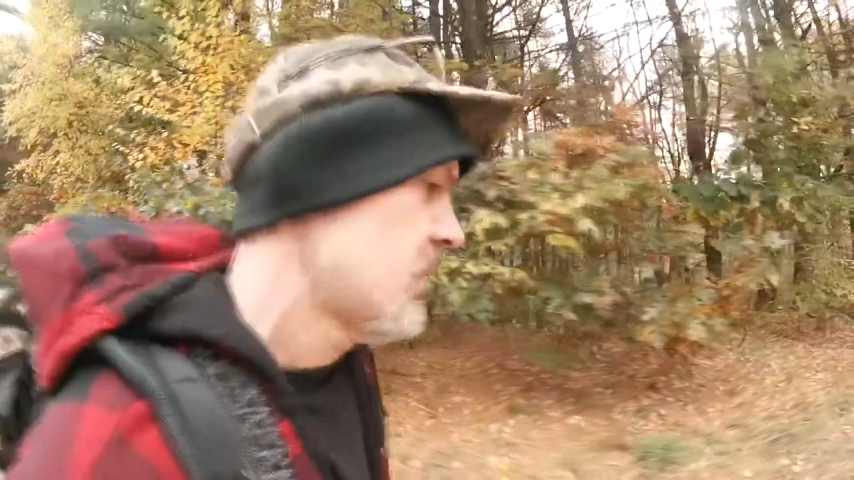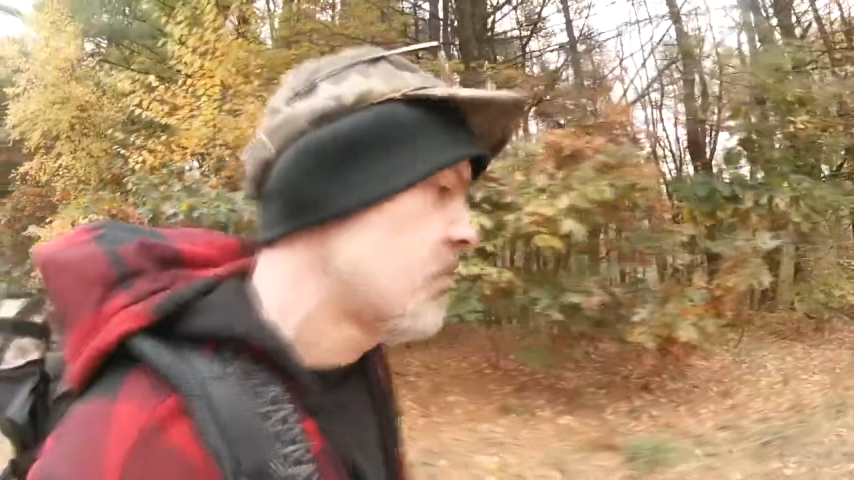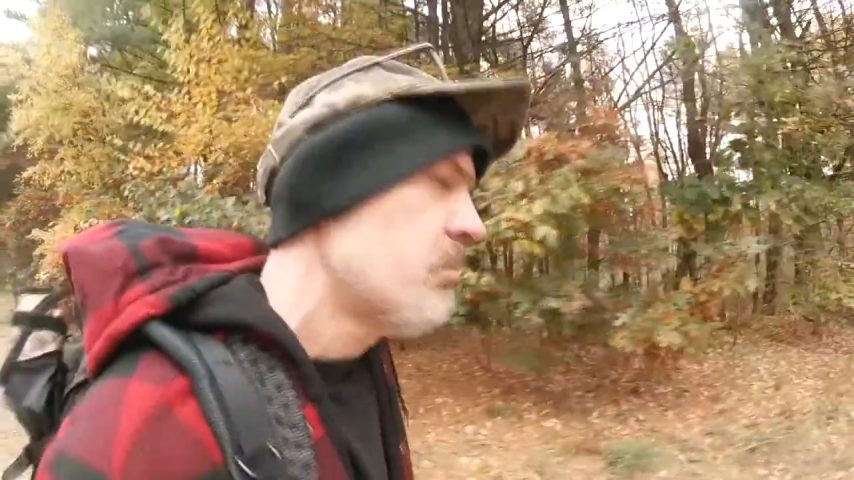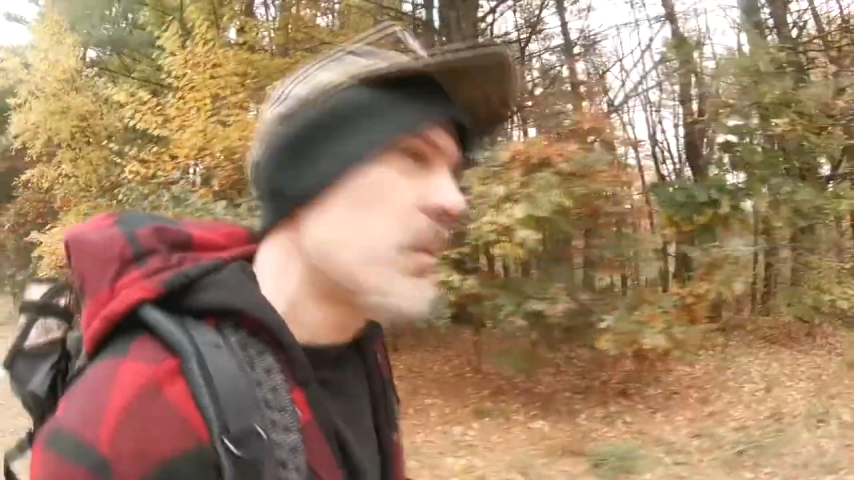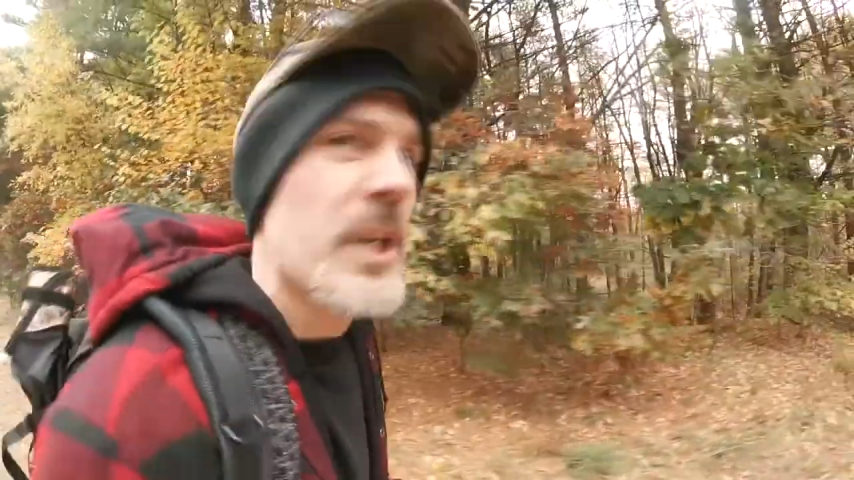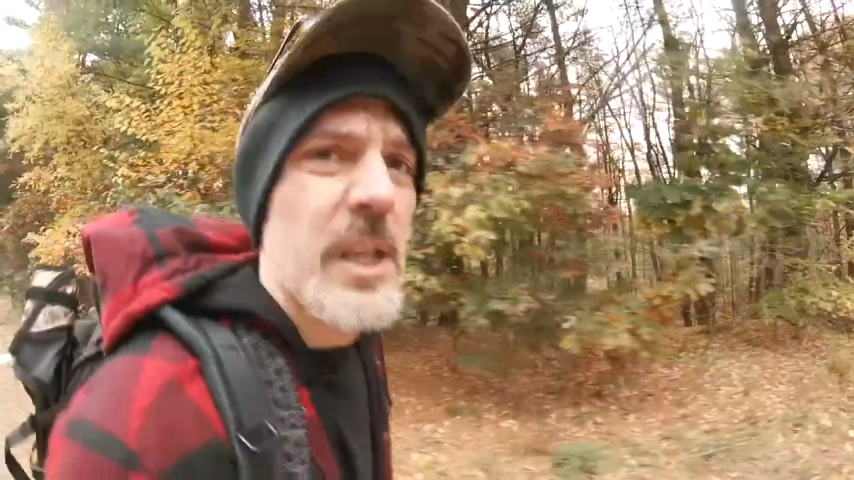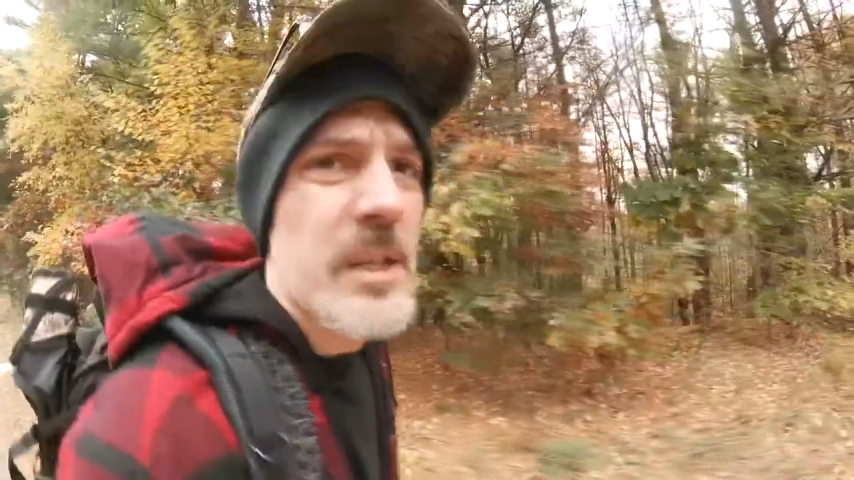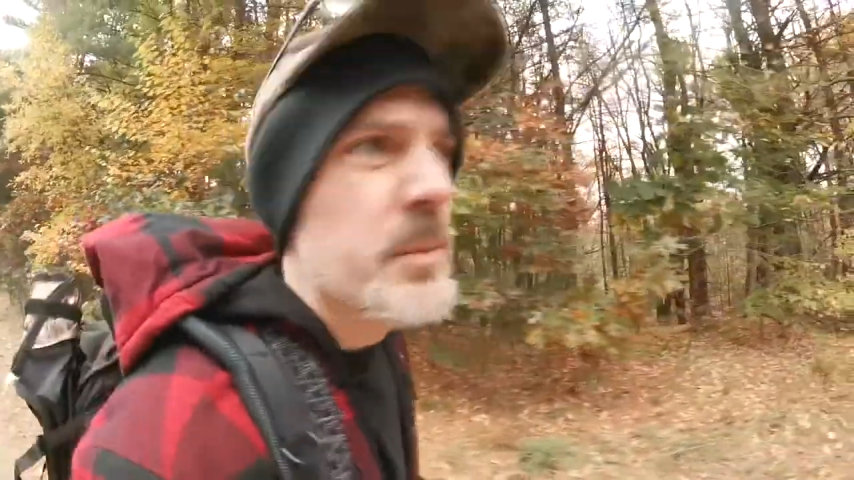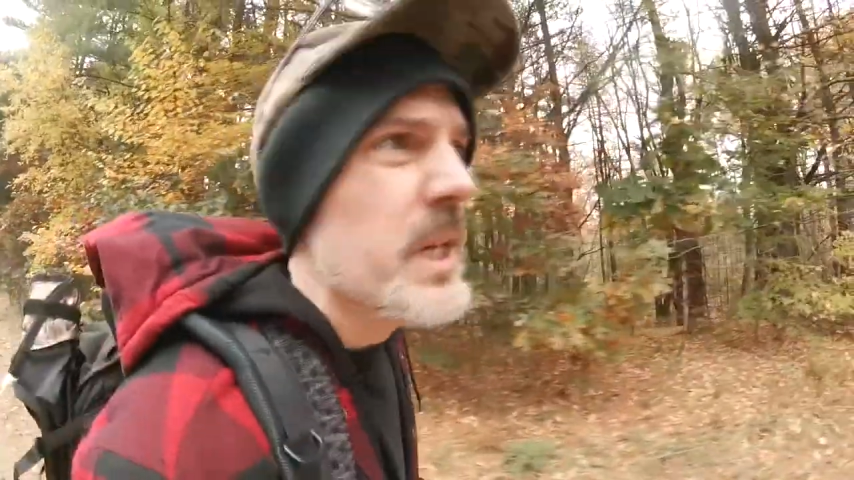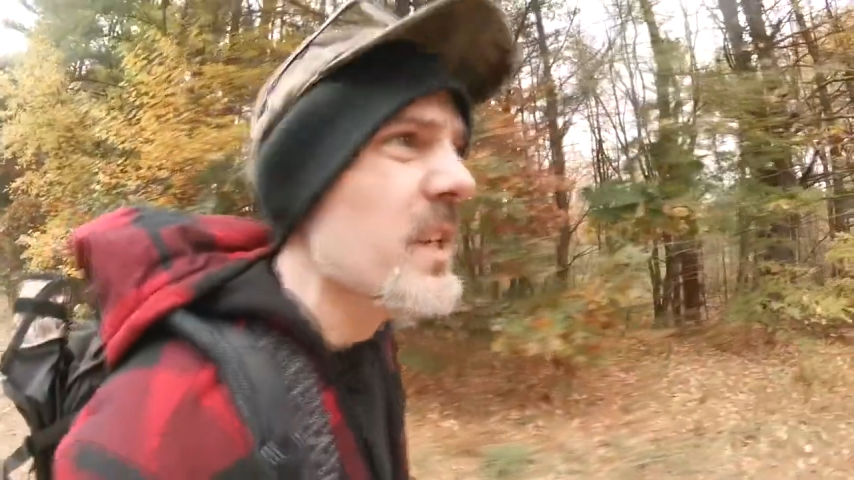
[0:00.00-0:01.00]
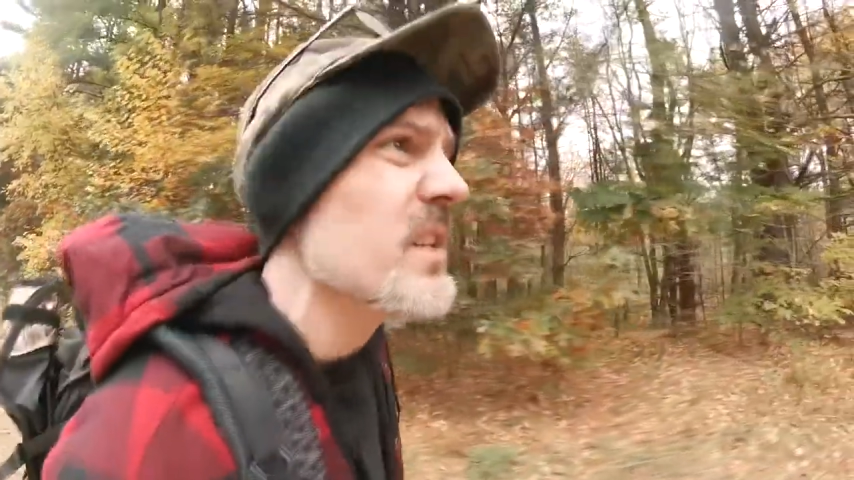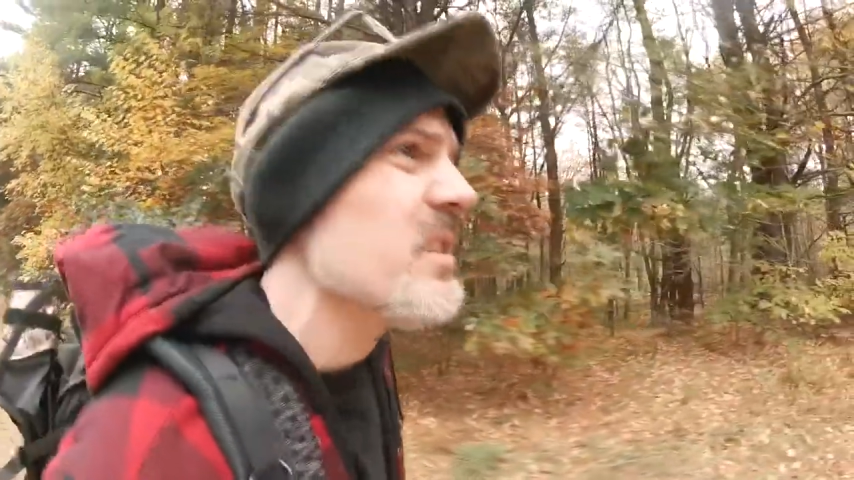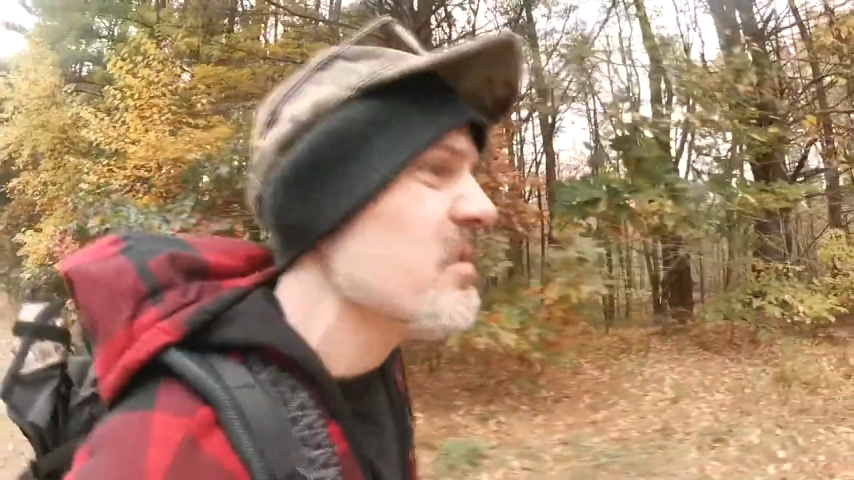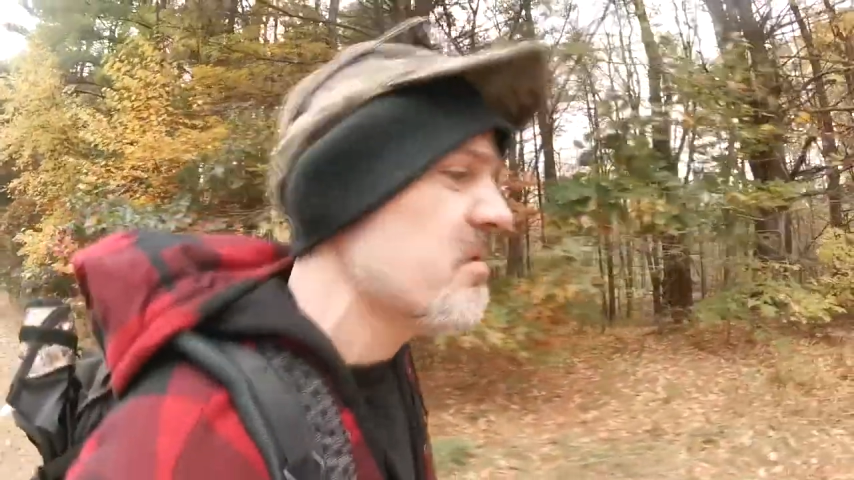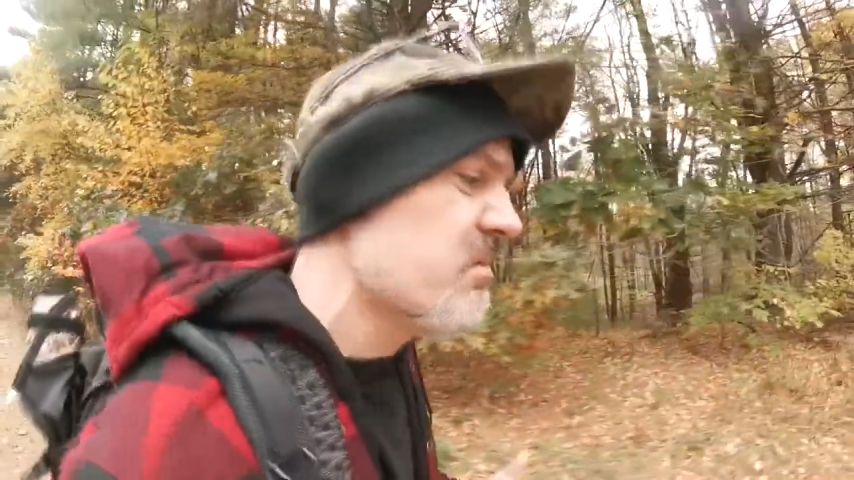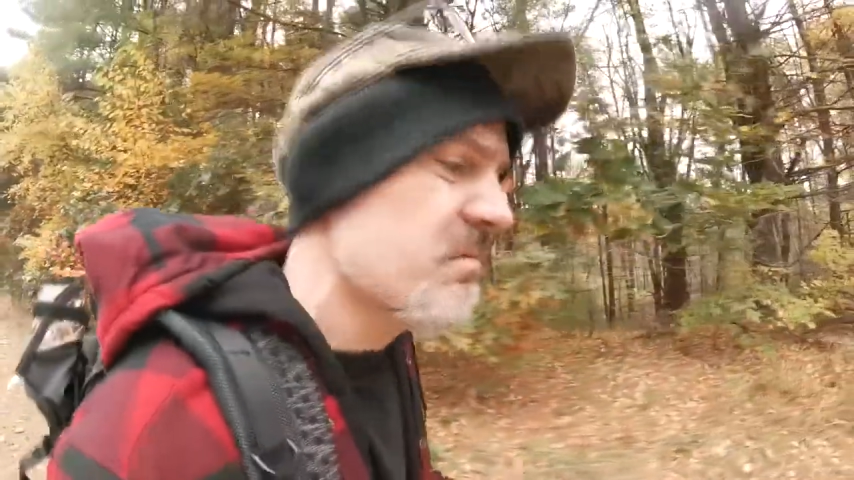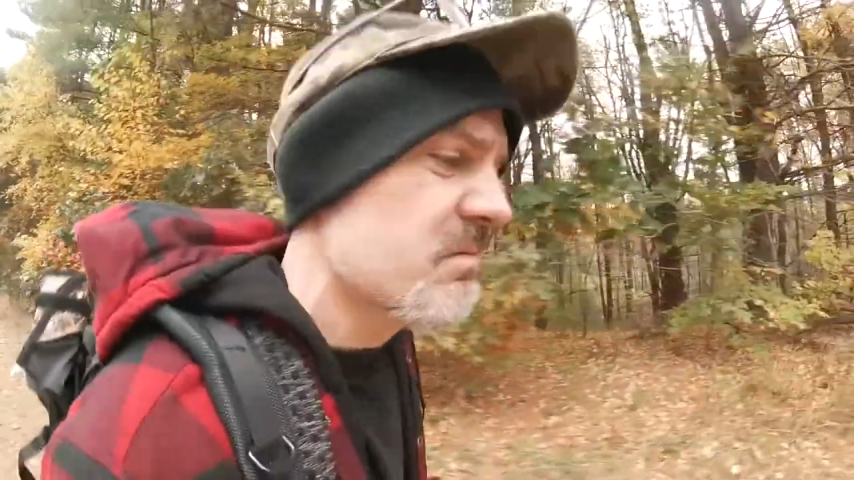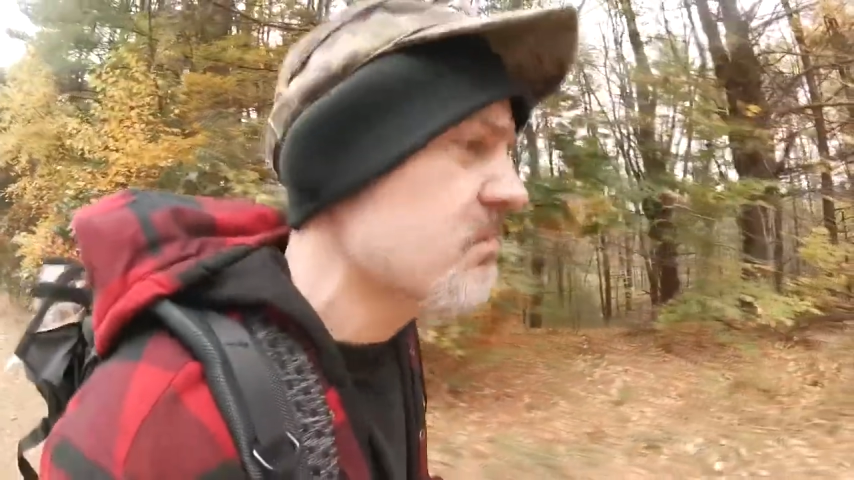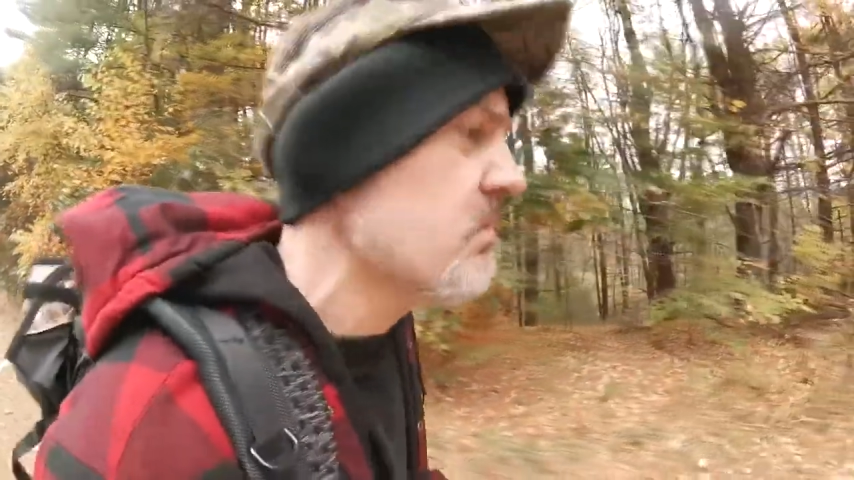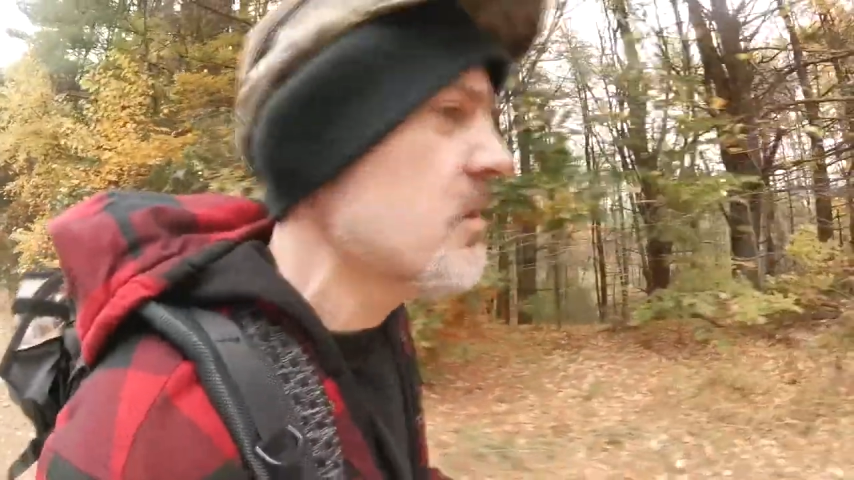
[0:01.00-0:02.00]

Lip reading: Boogie on back. Go